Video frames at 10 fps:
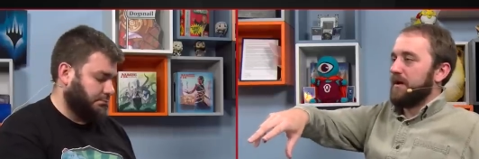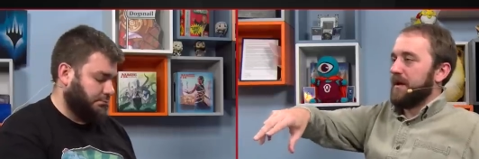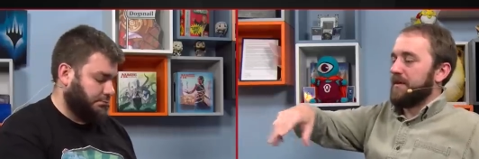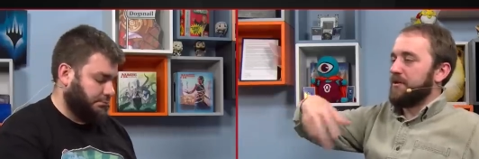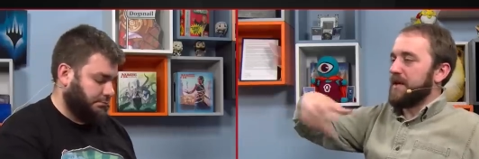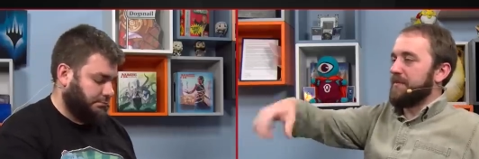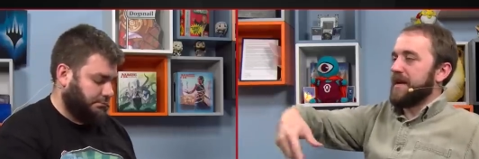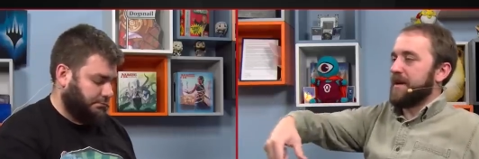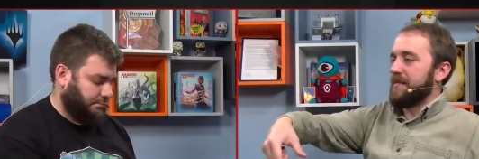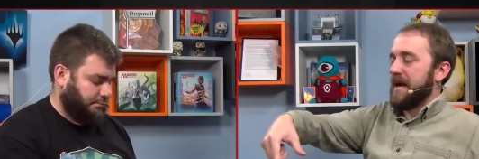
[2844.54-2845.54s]
Speaker 1: and then you keep
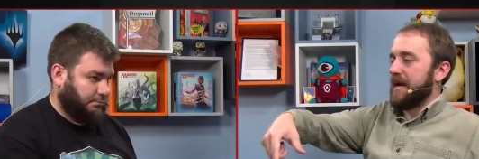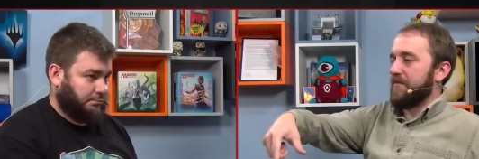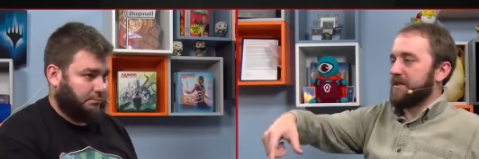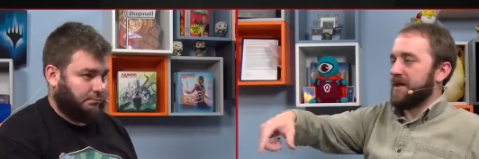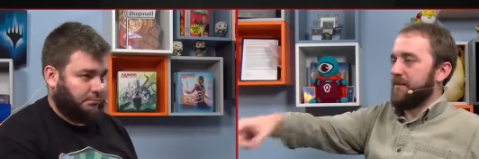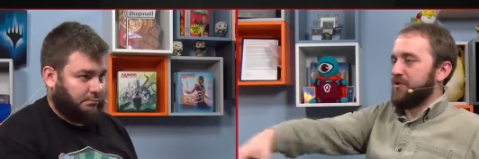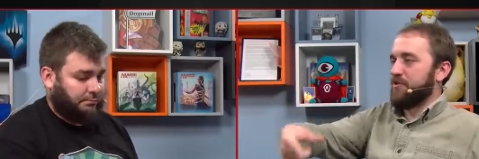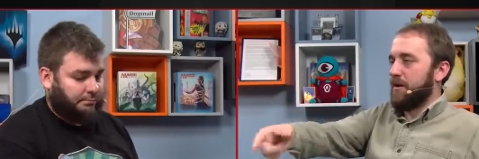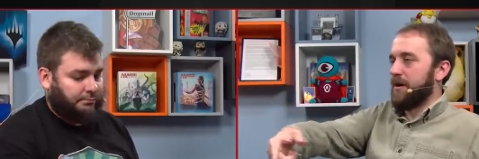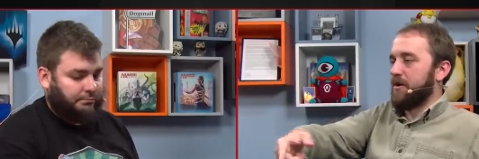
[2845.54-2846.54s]
netting man every time and
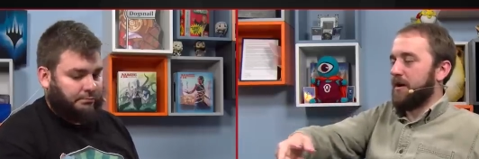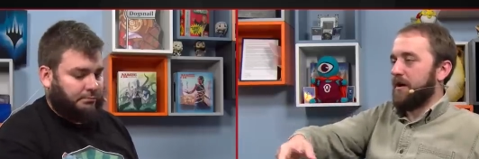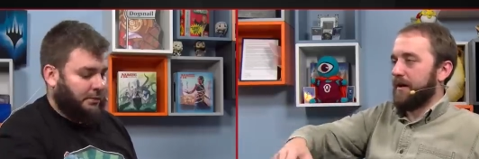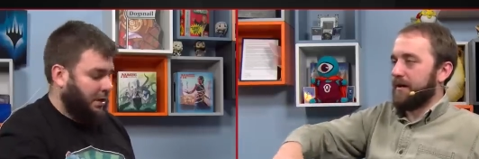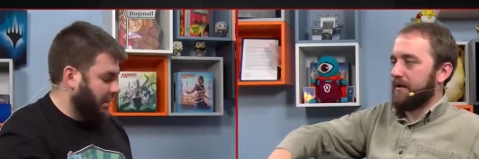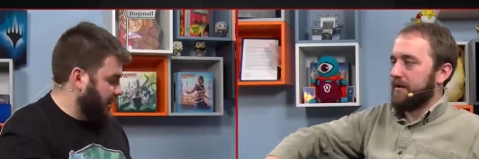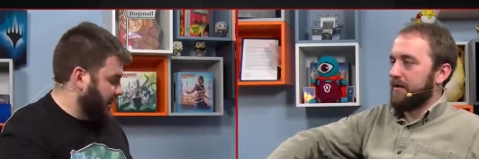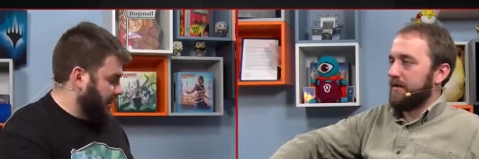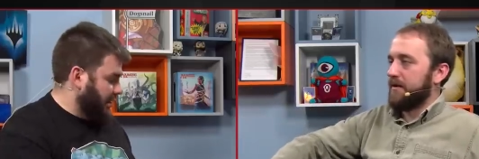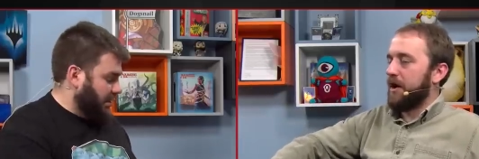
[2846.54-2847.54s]
drawing a, co- like.
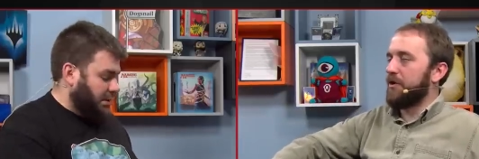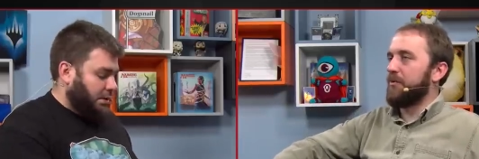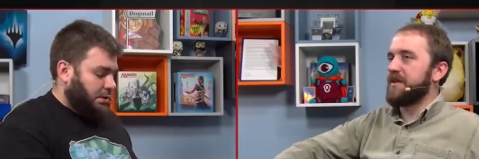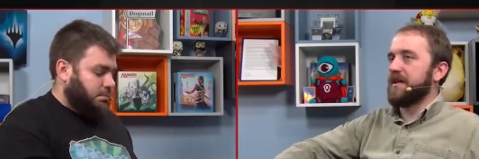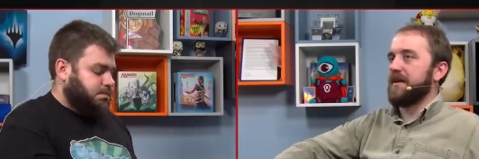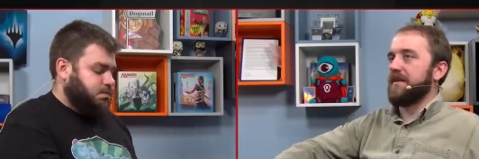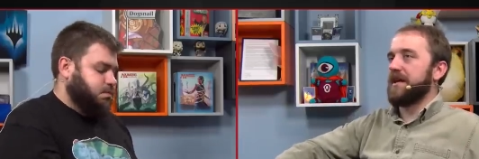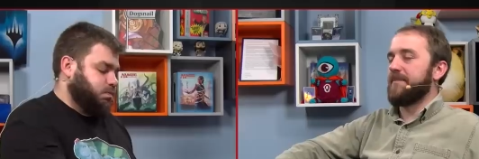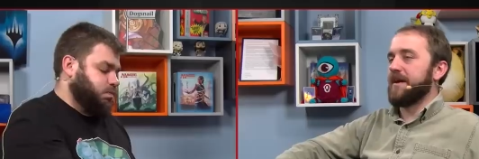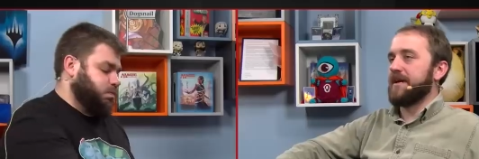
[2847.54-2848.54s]
Oh no, because they, they
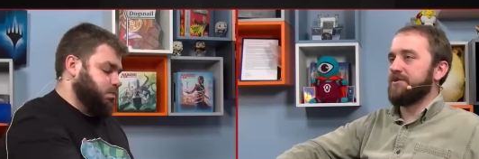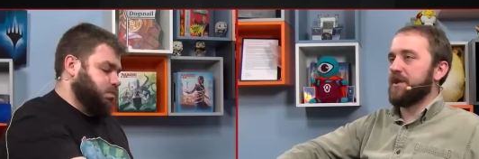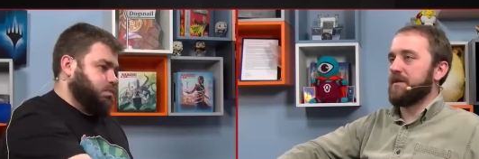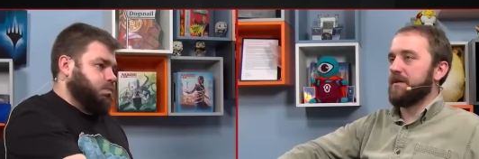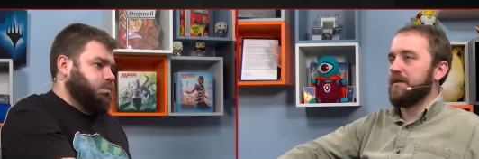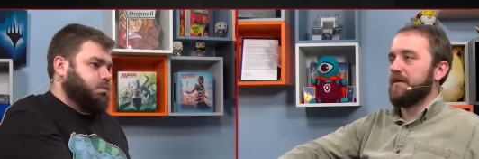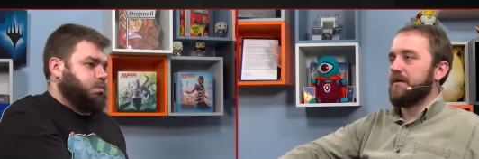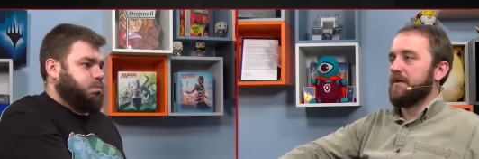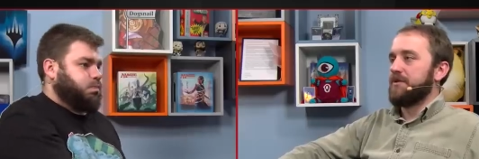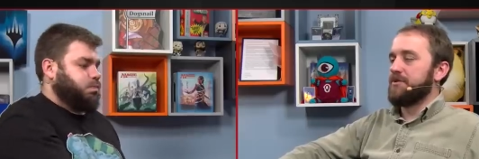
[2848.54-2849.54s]
get back each other.
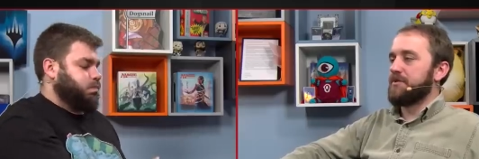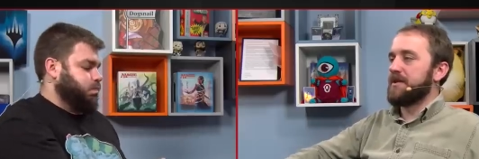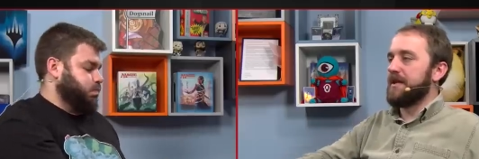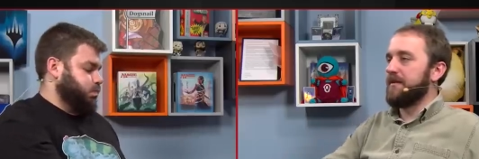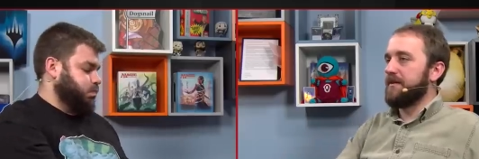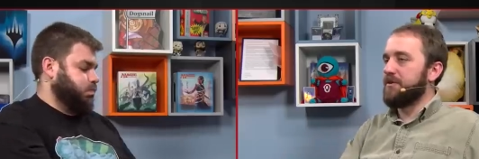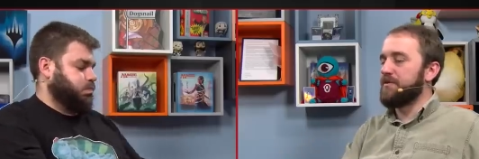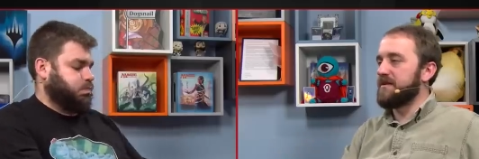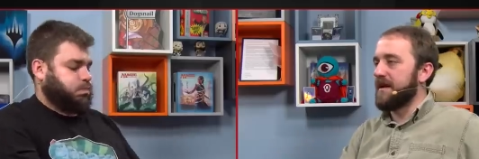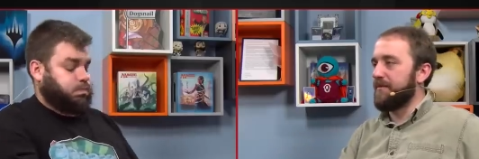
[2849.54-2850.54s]
You just keep you
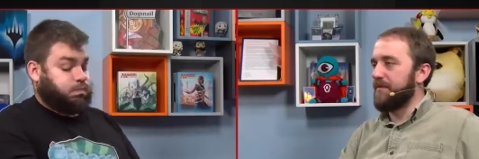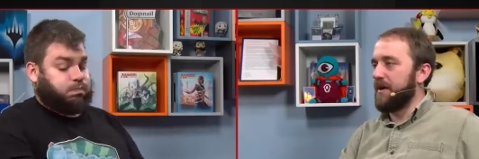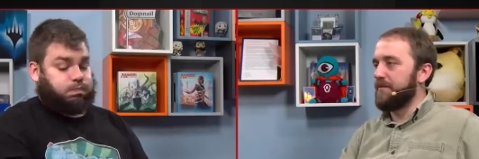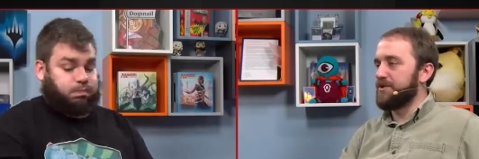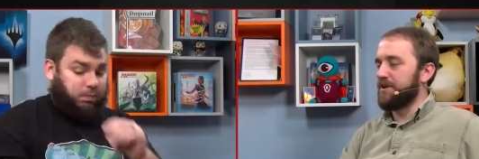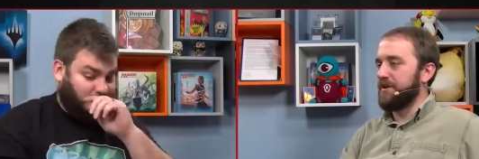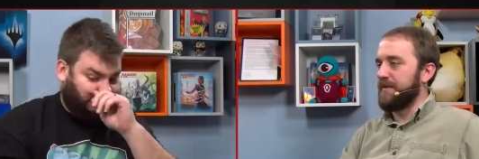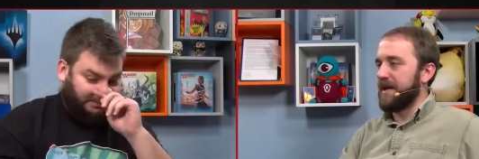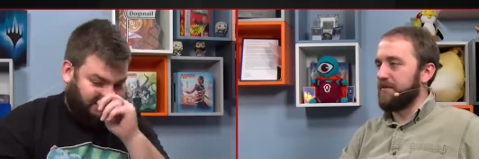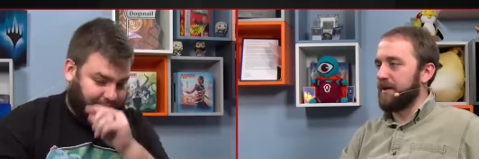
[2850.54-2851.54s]
just net a, a bajillion
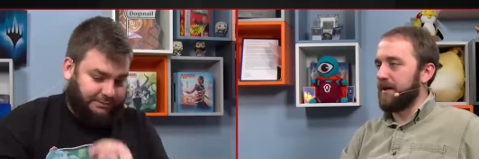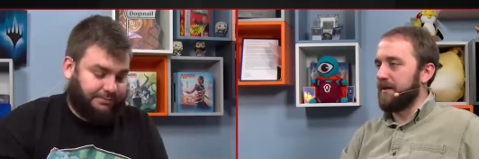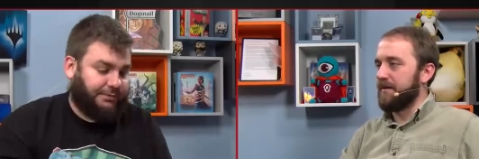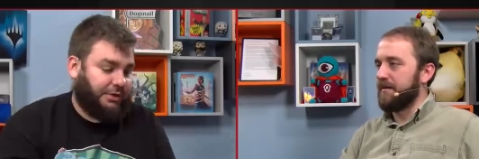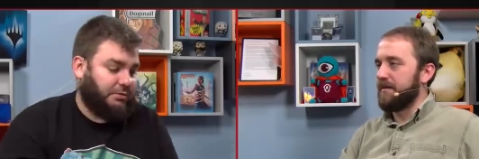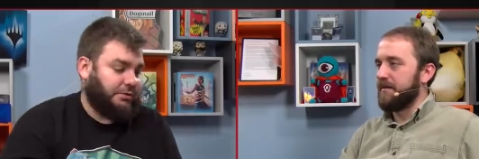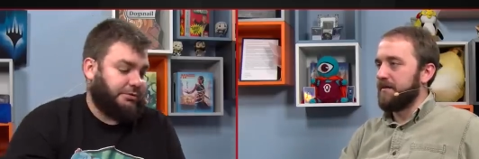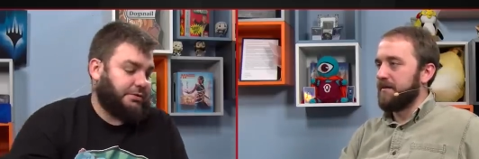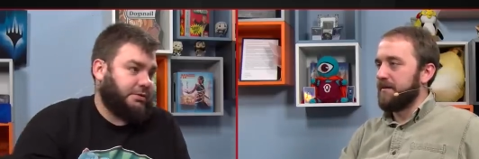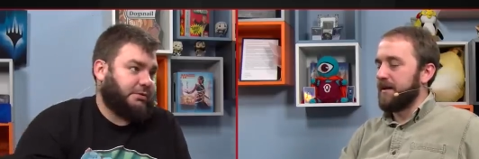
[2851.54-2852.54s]
mana, right? You
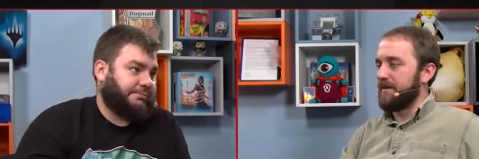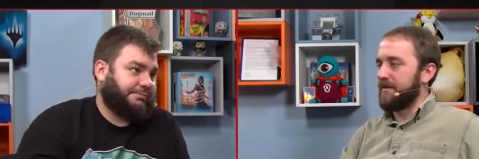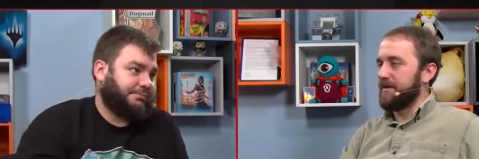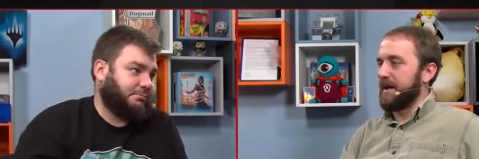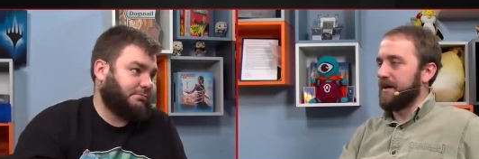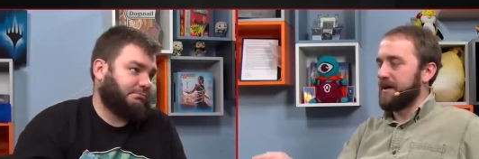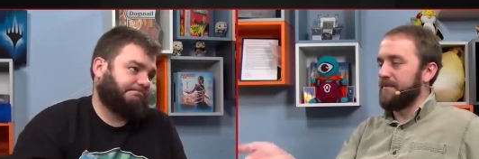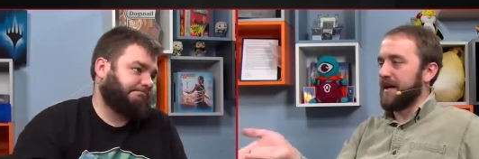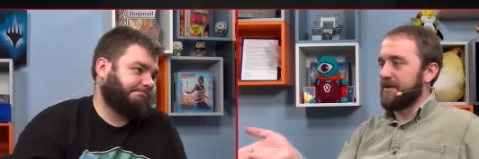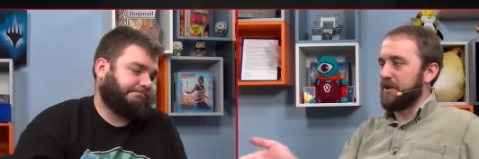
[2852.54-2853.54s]
lose, and then and keep
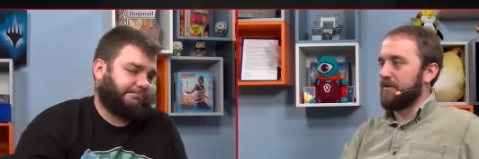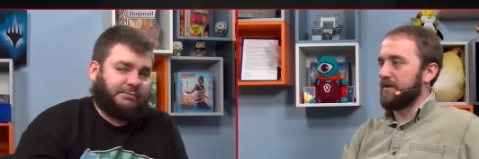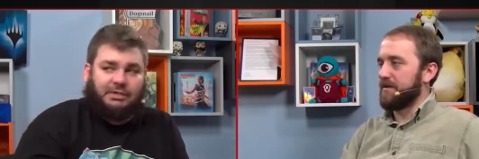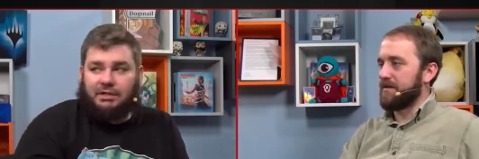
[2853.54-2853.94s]
making tokens.